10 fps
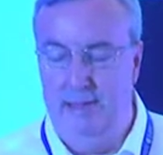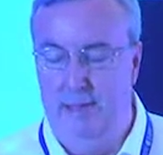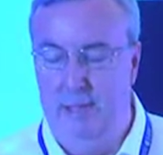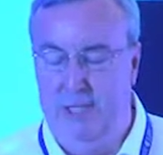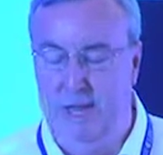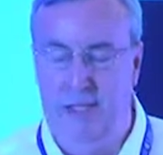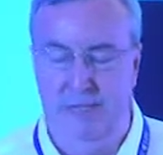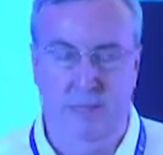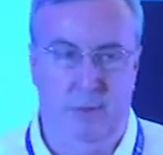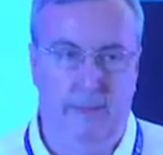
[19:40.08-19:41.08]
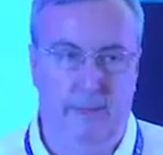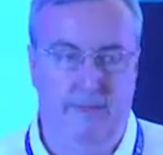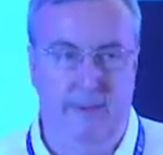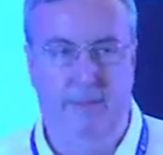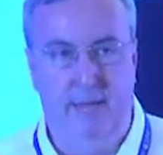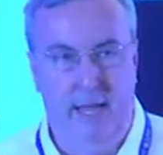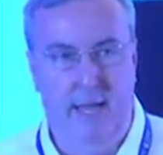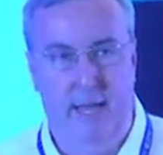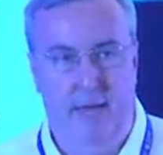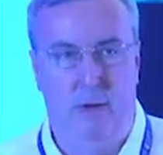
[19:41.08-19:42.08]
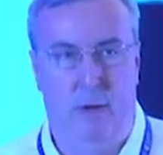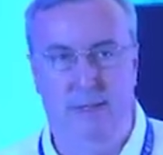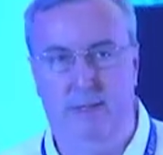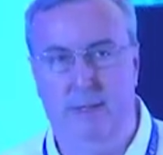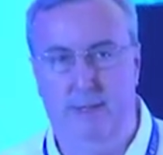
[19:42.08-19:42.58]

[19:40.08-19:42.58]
the projection in 2050 in constant